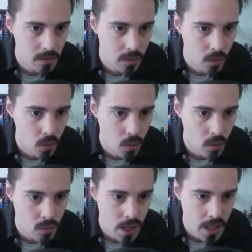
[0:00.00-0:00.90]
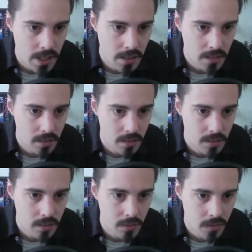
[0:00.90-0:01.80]
Oh, great.
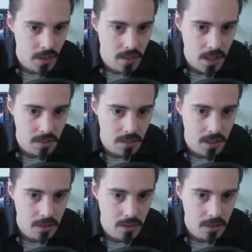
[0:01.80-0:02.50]
Fantastic.